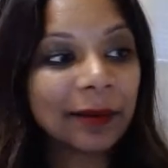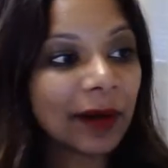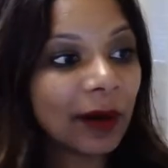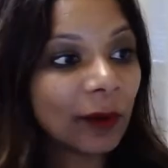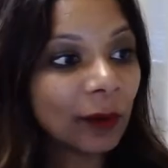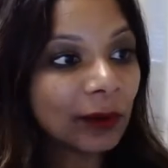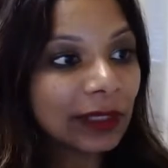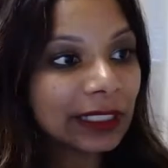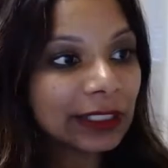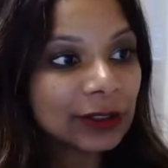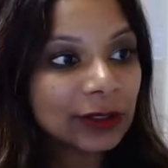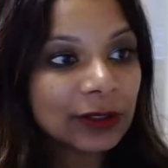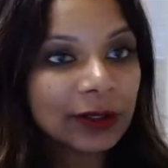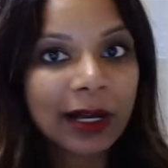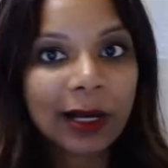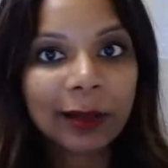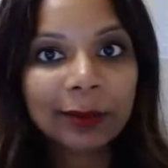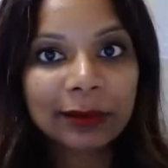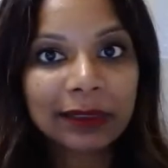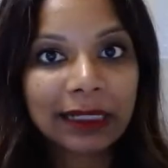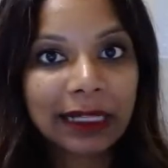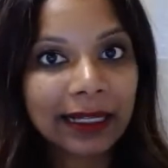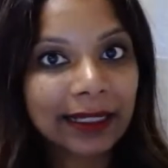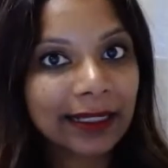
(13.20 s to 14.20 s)
We do
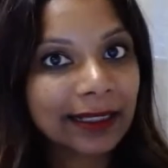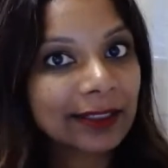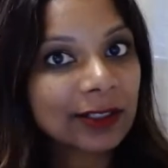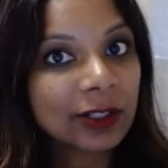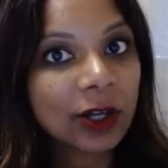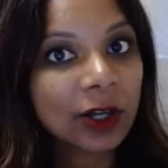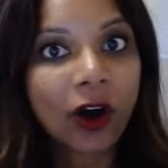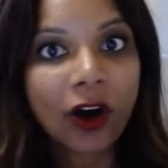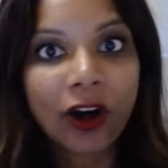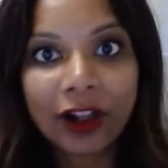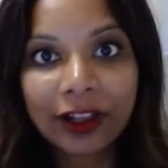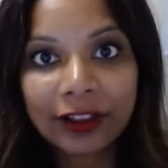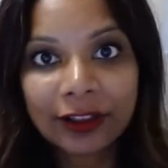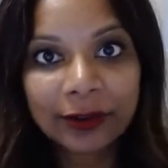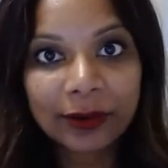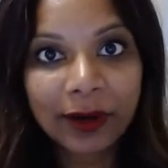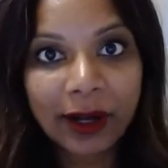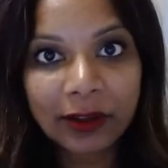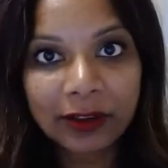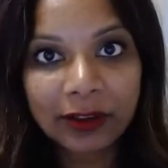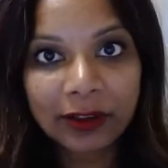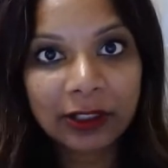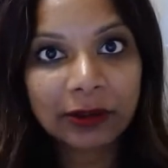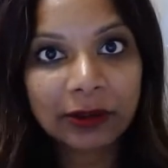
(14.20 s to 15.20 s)
help clients all
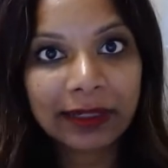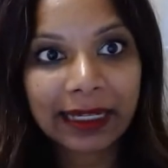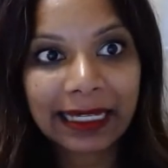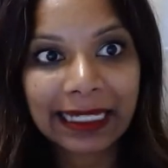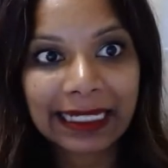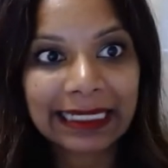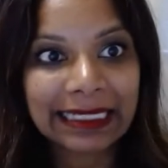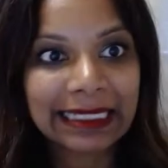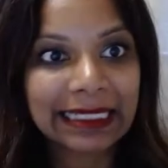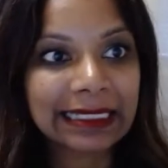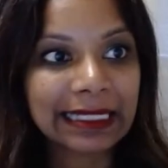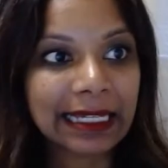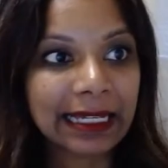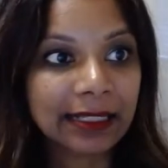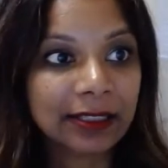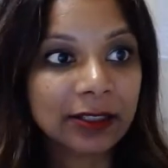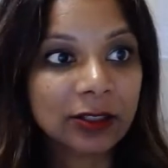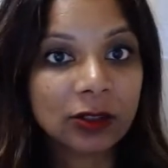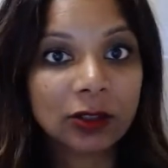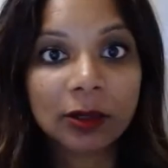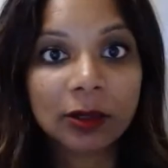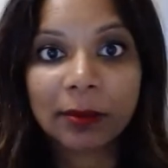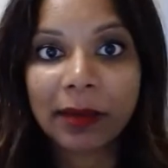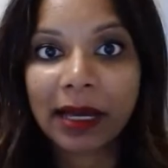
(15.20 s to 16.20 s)
throughout the United States.
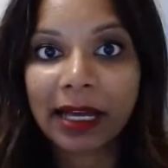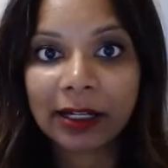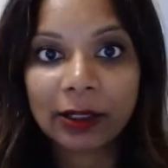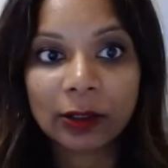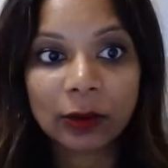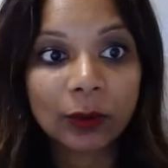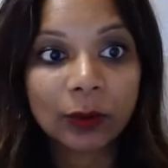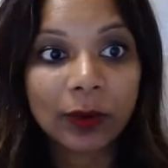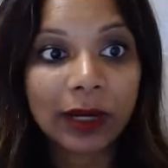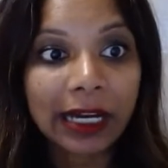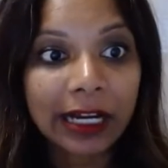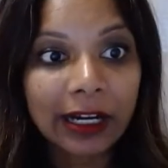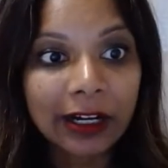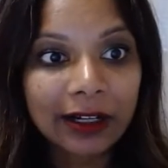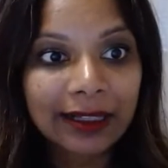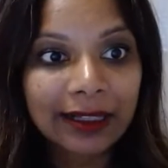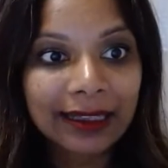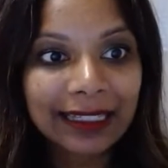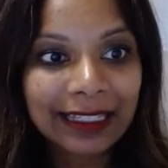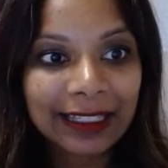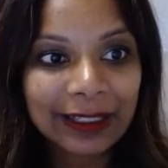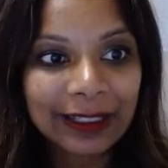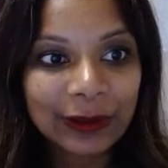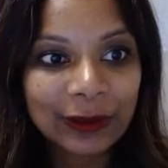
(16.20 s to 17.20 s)
So no matter where in
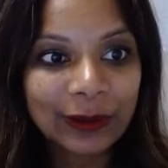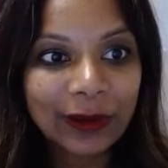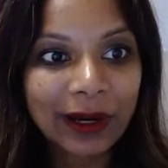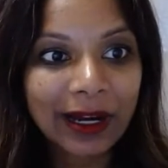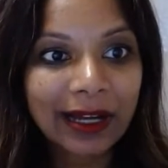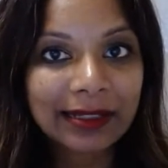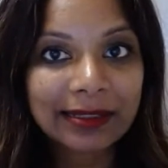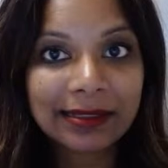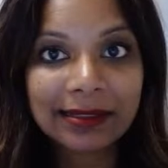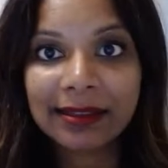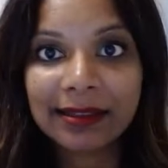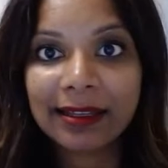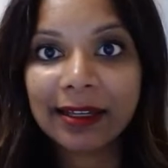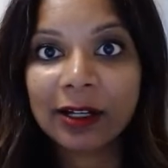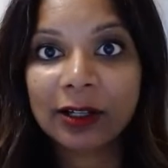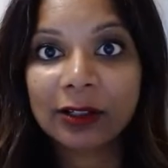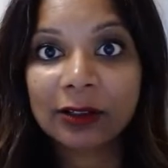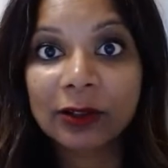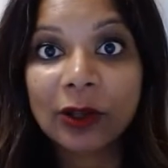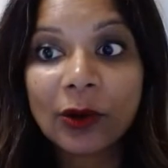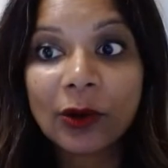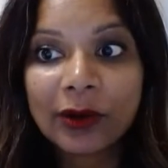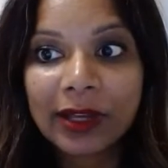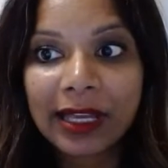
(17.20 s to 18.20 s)
the U.S. they are
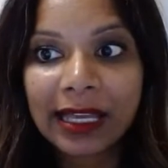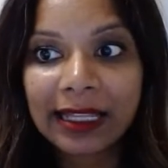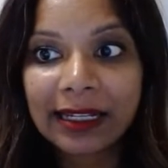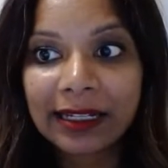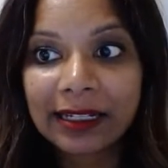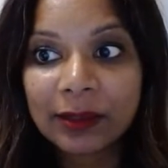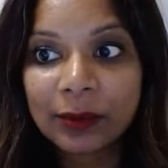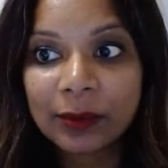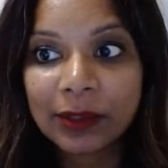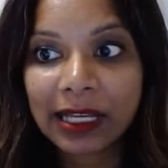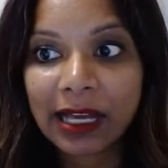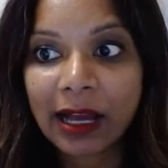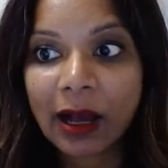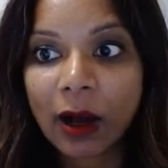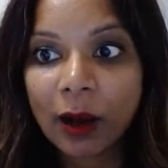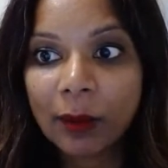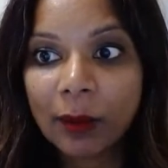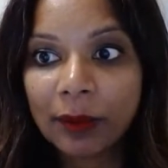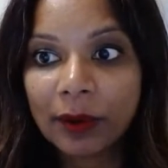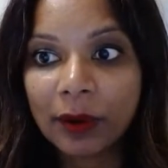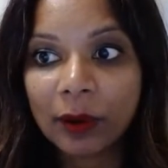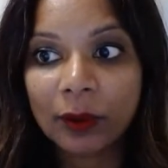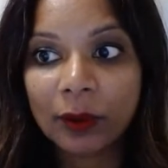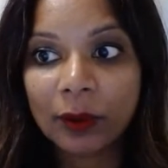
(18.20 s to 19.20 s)
located, we
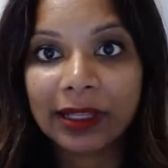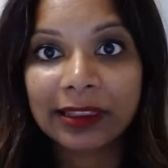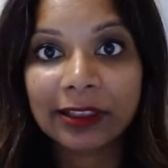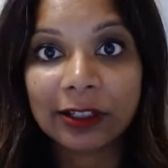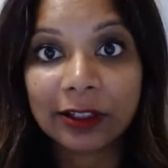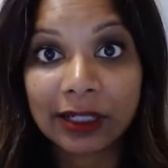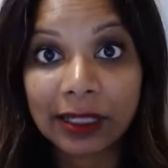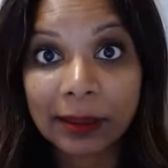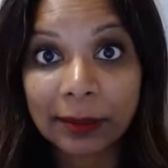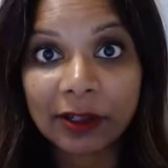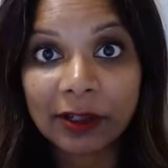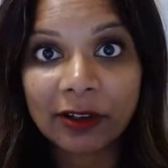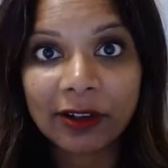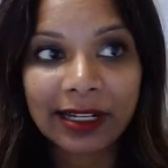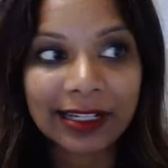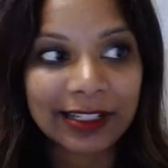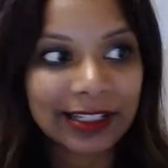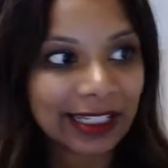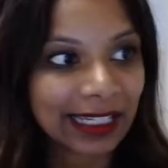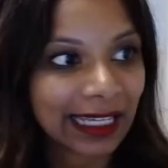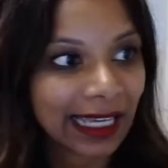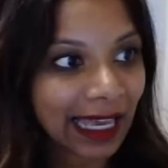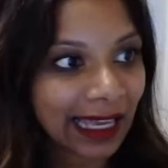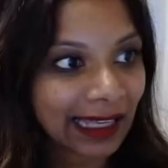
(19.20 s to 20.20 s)
help with their
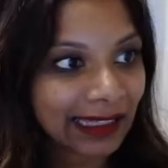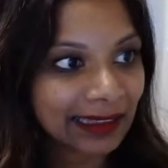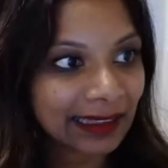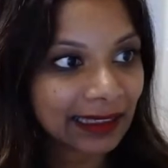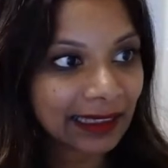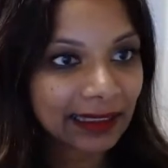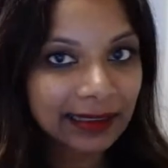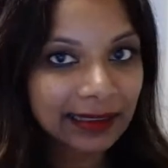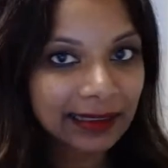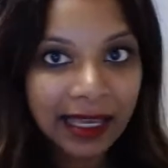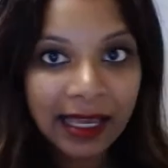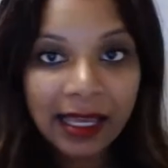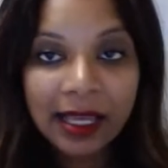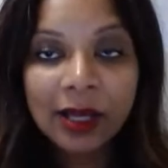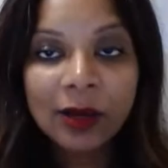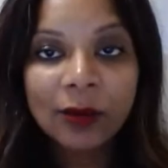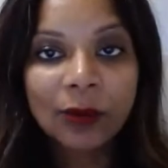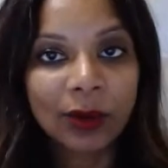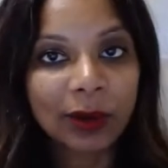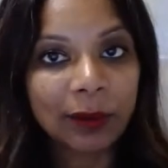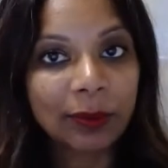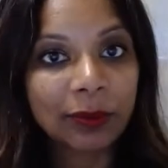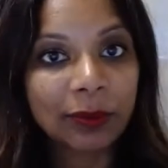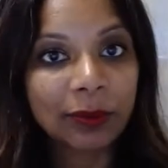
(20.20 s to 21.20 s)
immigration cases.
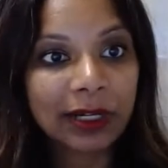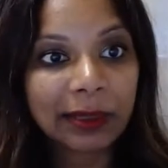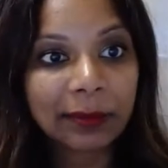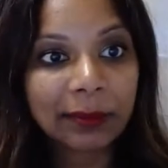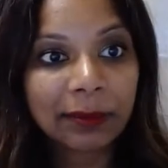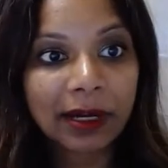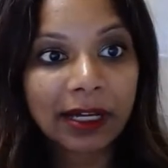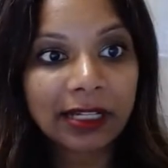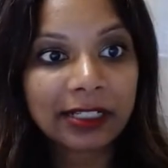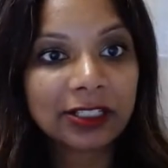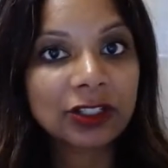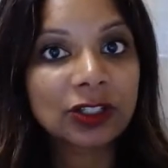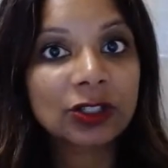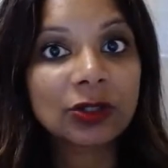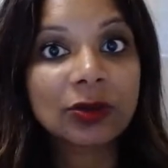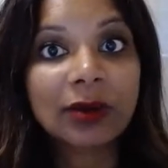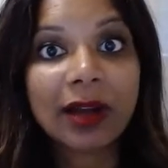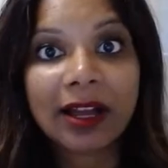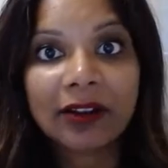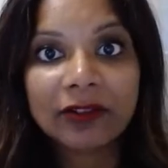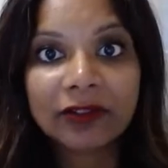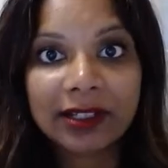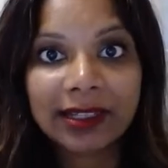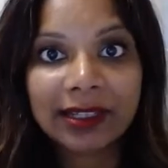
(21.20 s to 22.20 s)
We pretty much do
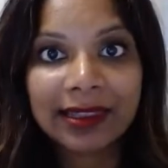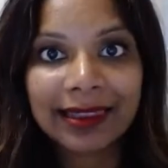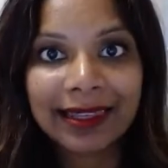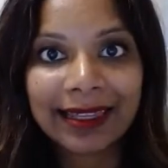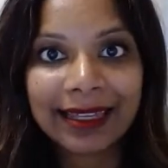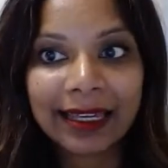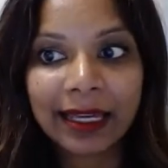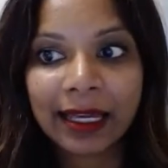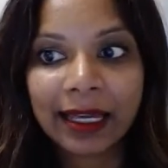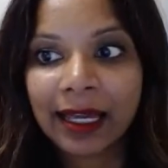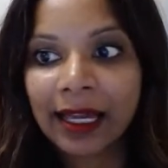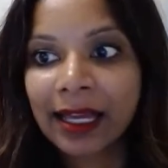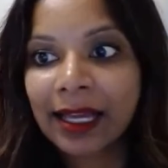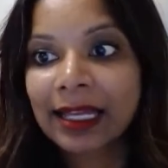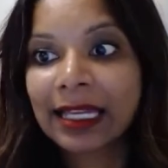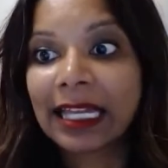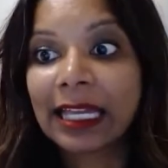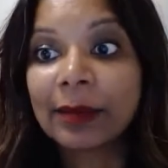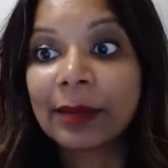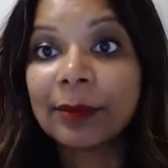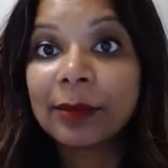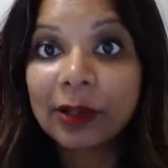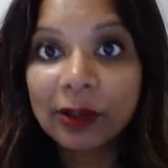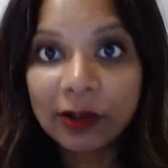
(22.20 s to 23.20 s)
everything
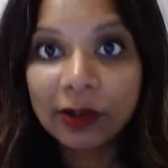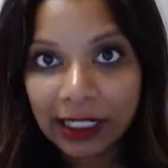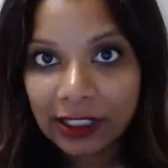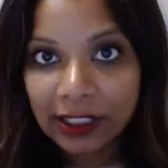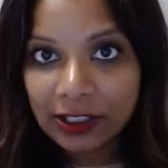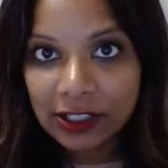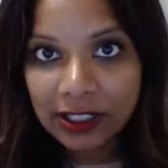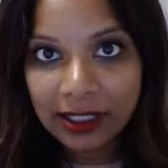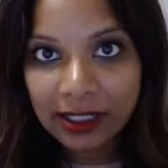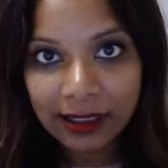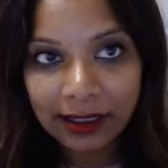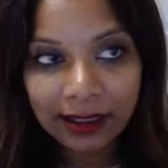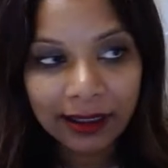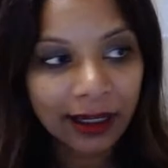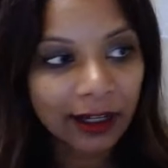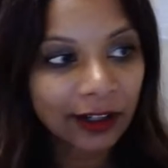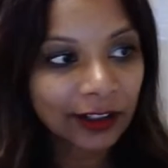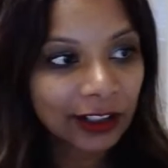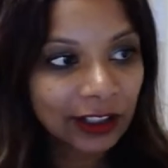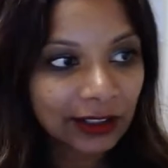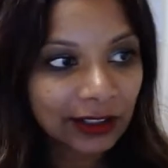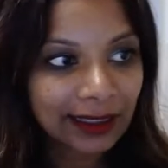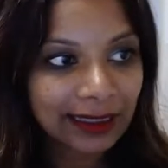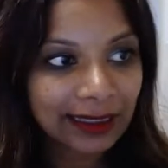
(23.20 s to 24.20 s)
immigration
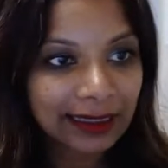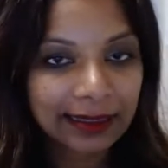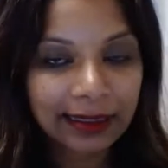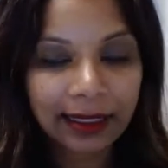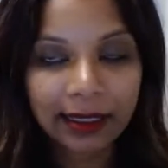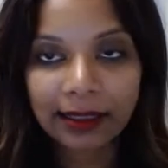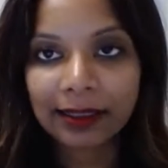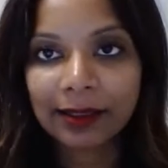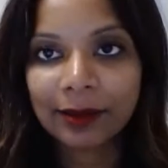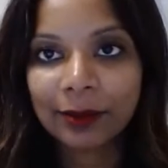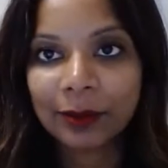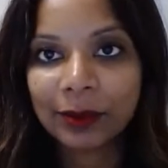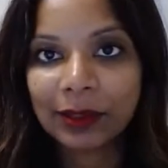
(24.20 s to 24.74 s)
under the sun.